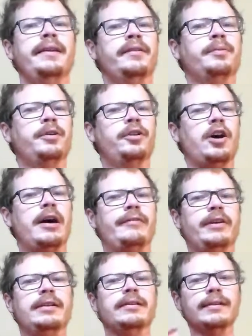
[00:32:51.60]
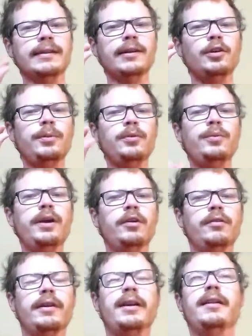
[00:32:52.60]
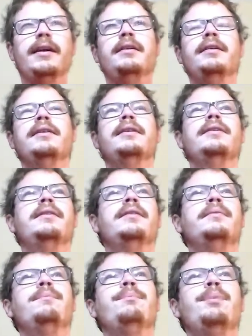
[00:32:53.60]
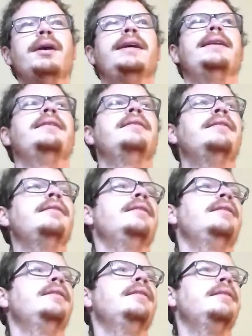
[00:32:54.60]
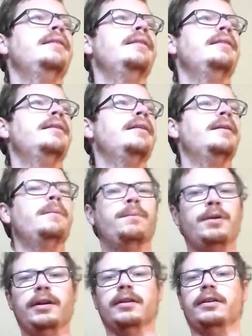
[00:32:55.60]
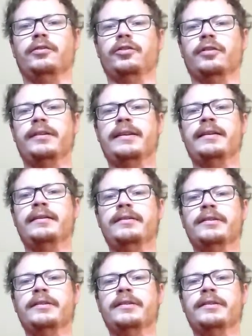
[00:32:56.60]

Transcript: That's some good coffee. A little bit weaker than I like, but pretty delicious.